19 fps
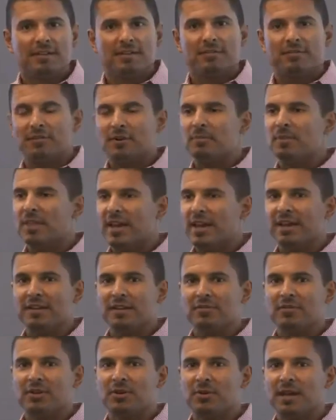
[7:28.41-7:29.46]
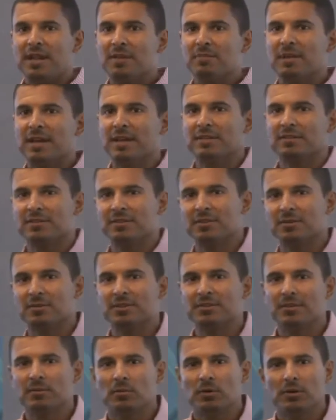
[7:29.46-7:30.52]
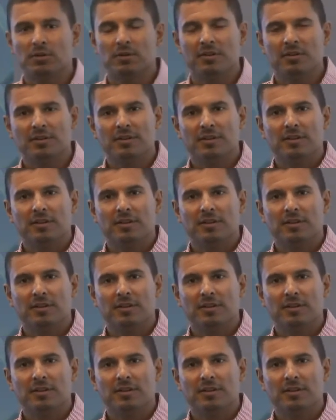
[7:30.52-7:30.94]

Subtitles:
from that of the grandmaster. And we said, well,